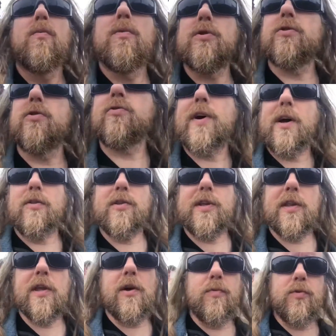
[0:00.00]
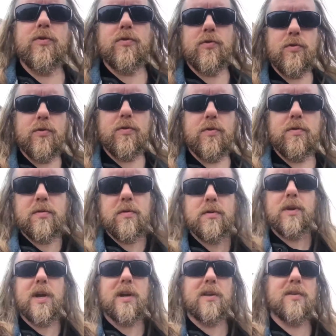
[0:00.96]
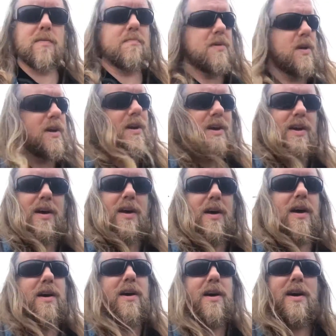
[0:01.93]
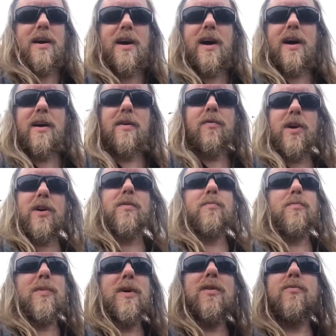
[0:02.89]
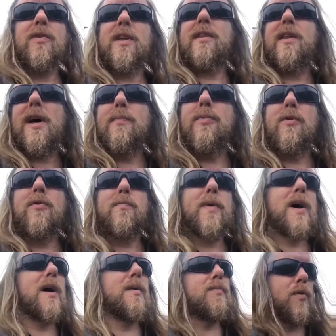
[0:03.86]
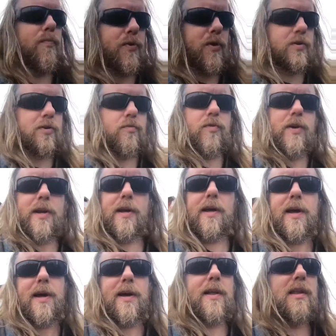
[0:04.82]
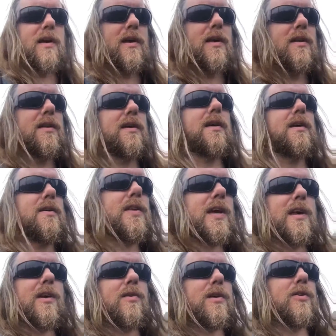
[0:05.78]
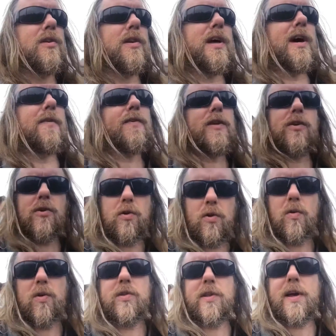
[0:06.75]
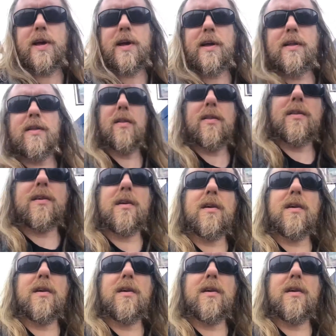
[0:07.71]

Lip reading: what you're trying to set up to get. I recommend reading that book by Bob Proctor, really, and then take a look at your life and your goals, and